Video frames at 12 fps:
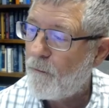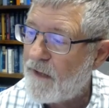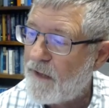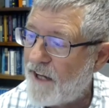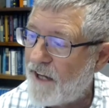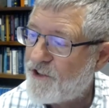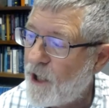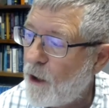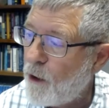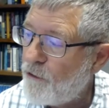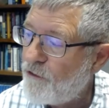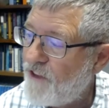Lot
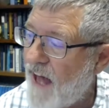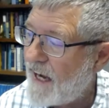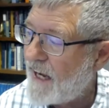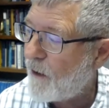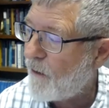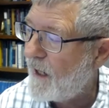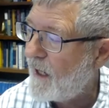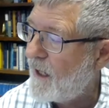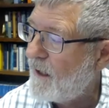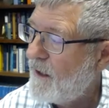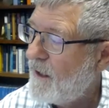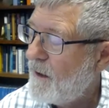chose that
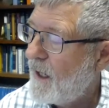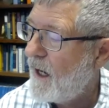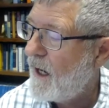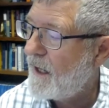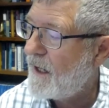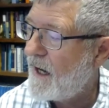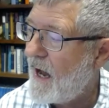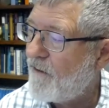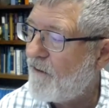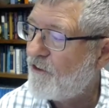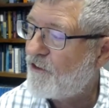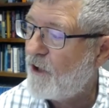area. It
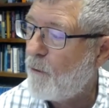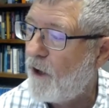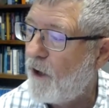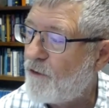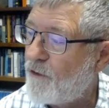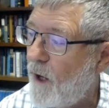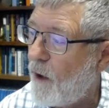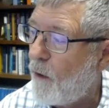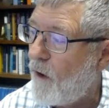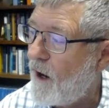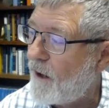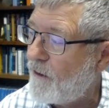obviously was
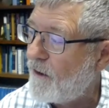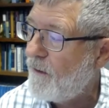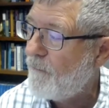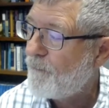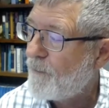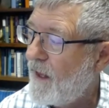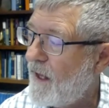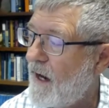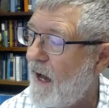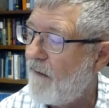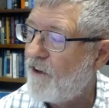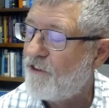well watered. It
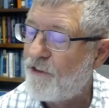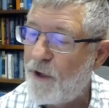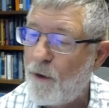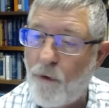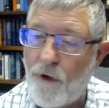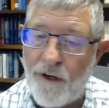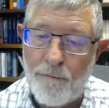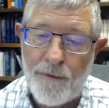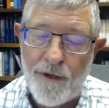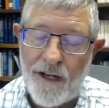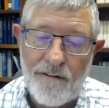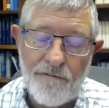obviously would have
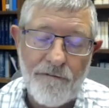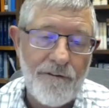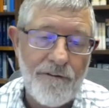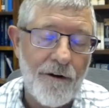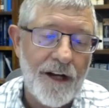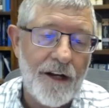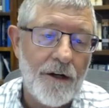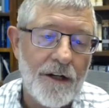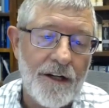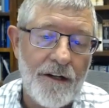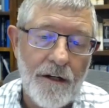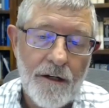been very
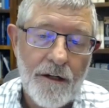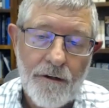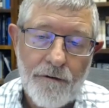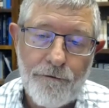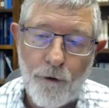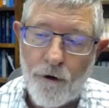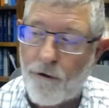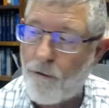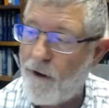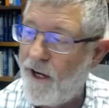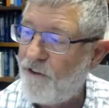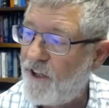good for
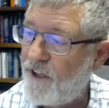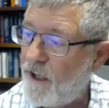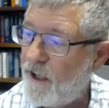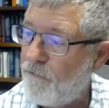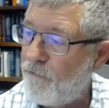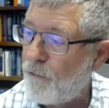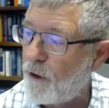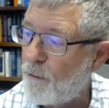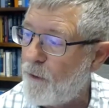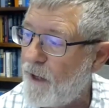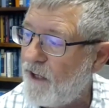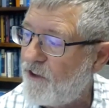grazing and
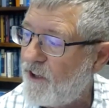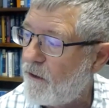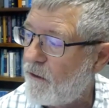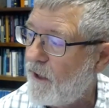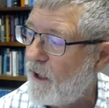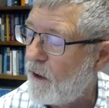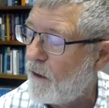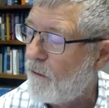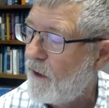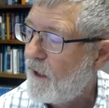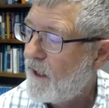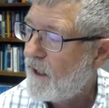for raising, you
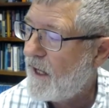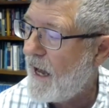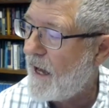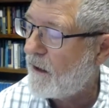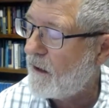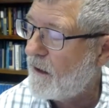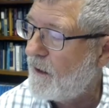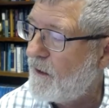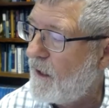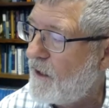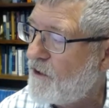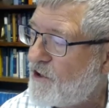know, cattle
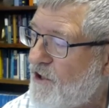and